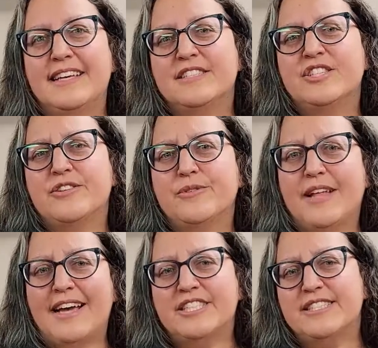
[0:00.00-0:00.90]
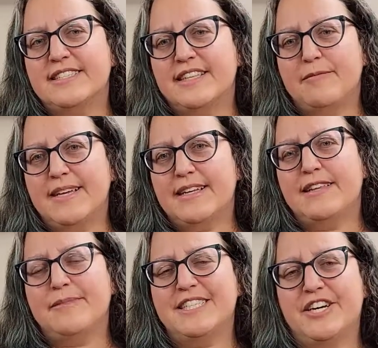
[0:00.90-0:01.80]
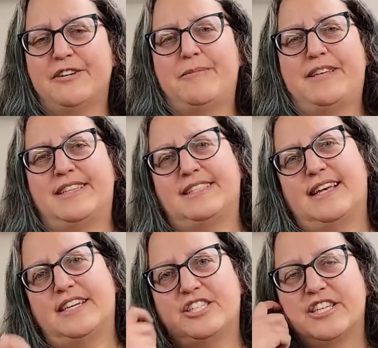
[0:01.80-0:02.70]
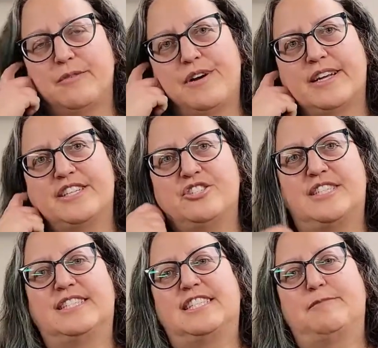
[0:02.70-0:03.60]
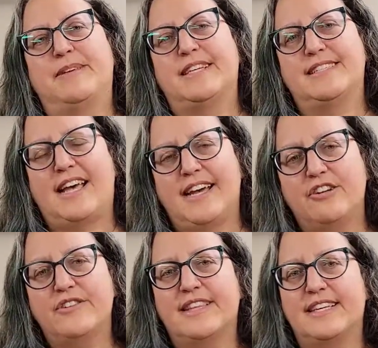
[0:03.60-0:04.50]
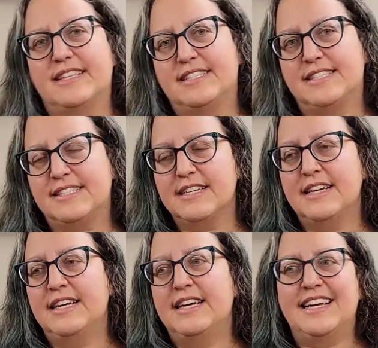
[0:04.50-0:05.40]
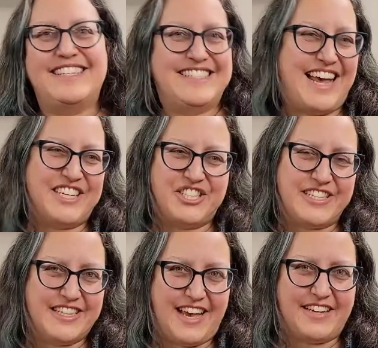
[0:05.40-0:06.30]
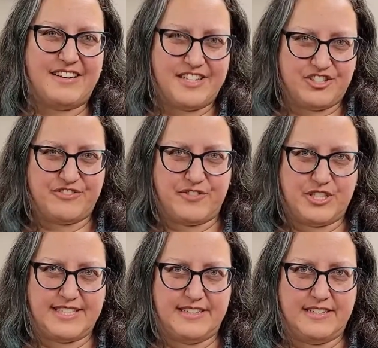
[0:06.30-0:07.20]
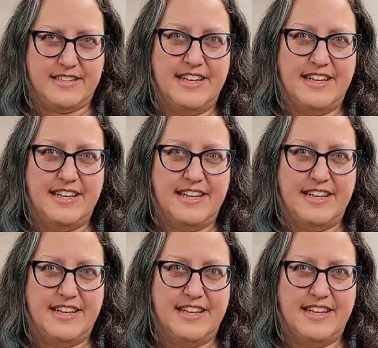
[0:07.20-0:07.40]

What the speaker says: Yeah, so actually let me talk about this. I actually want to address this because I don't think this is actually that controversial.